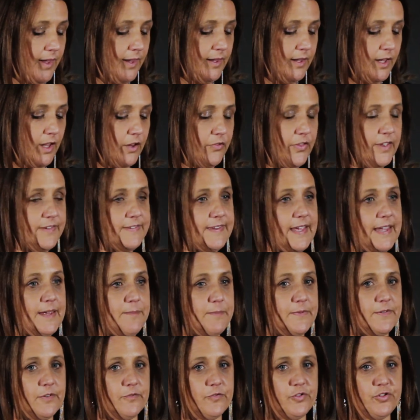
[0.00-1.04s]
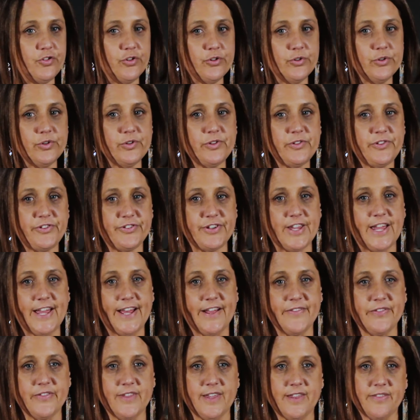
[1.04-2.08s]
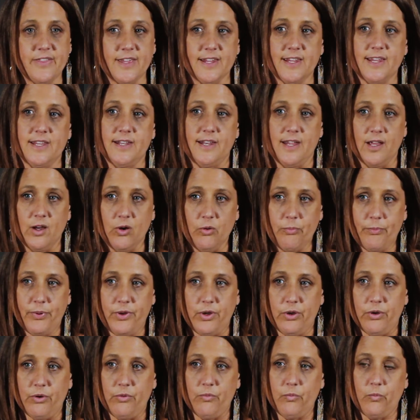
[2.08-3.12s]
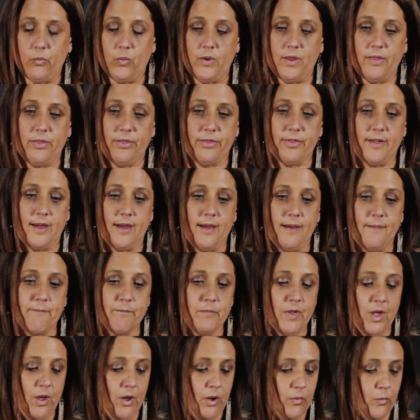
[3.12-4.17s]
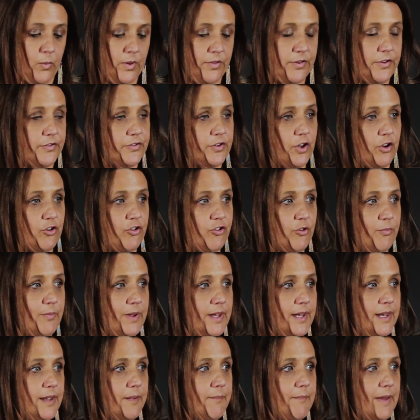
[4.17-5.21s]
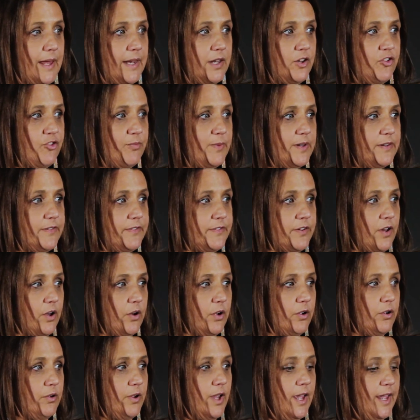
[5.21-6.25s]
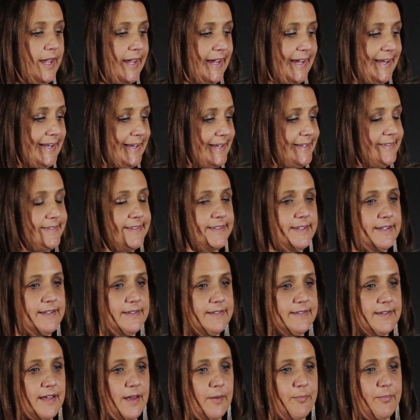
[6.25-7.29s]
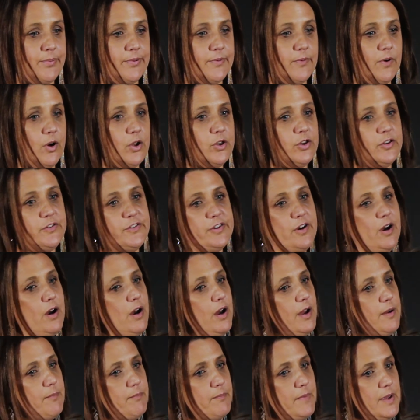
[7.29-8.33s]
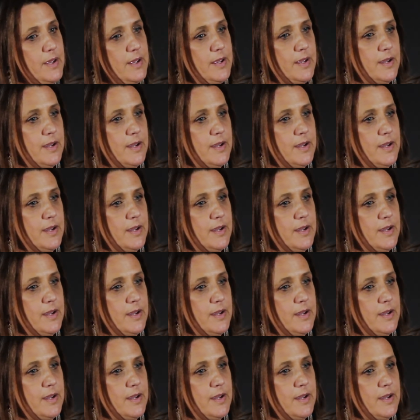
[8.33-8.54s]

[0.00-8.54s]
There's heaps of tools out there that can help you with your social media management, so it isn't a zap on your time.